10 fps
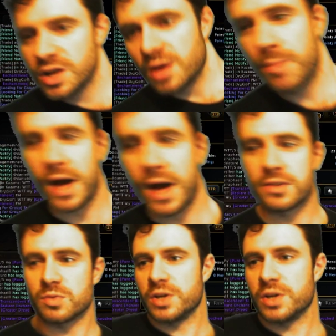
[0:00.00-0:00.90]
paths
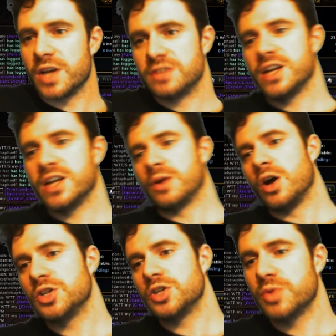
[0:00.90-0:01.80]
we could head down:
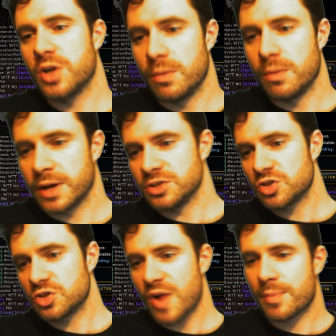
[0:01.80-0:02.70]
archery, combat, and
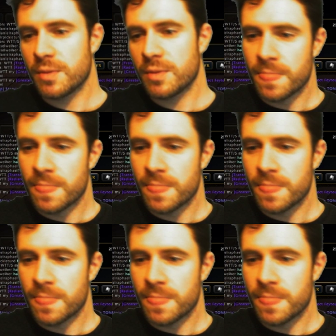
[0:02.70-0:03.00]
Trapper.